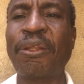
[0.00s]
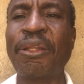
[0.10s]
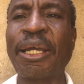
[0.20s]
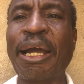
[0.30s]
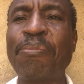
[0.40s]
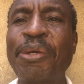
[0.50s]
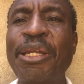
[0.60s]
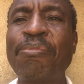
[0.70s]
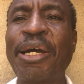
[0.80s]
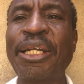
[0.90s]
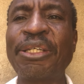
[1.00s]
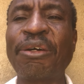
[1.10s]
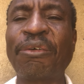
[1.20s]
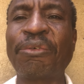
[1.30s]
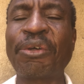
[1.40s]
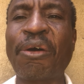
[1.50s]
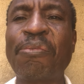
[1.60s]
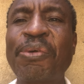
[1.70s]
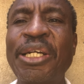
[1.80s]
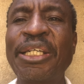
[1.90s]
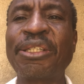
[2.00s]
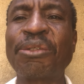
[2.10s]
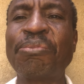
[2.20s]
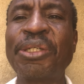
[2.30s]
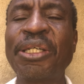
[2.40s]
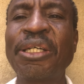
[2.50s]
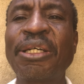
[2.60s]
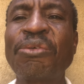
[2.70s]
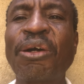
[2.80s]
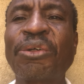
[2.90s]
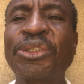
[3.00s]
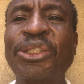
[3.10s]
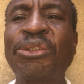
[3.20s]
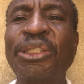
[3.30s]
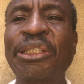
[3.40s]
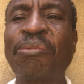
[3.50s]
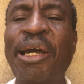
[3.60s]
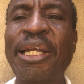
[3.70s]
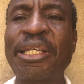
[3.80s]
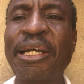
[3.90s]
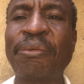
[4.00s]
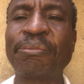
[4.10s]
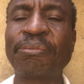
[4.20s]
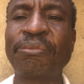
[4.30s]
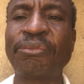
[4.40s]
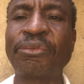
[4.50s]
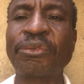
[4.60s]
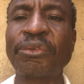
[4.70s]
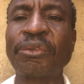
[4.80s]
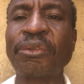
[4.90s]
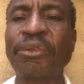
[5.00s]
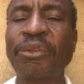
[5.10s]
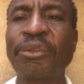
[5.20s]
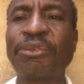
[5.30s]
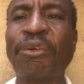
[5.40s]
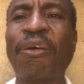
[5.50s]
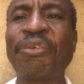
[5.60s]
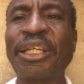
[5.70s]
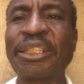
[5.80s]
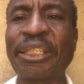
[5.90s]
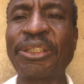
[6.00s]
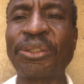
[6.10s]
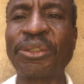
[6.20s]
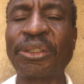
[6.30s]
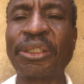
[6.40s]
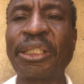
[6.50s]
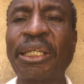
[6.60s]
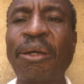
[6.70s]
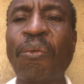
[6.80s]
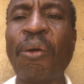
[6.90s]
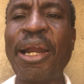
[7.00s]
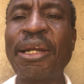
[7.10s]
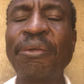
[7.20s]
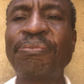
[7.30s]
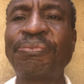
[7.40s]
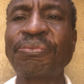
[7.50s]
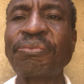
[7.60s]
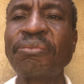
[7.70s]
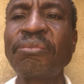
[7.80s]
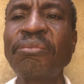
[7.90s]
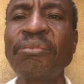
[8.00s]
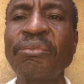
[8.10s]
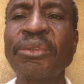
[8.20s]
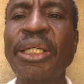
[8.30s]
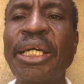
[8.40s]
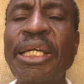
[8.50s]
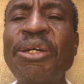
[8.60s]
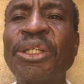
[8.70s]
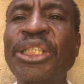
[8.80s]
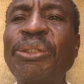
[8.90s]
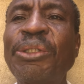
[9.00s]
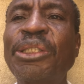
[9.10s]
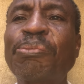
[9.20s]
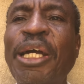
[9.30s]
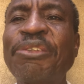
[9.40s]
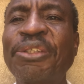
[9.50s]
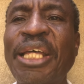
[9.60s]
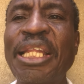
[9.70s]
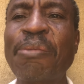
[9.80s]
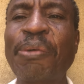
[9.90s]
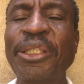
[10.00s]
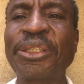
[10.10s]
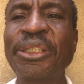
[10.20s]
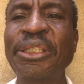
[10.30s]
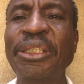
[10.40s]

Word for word: the campaign manager of your opponent to be your constituency manager for obvious reasons. One, he or she would spy for the other person.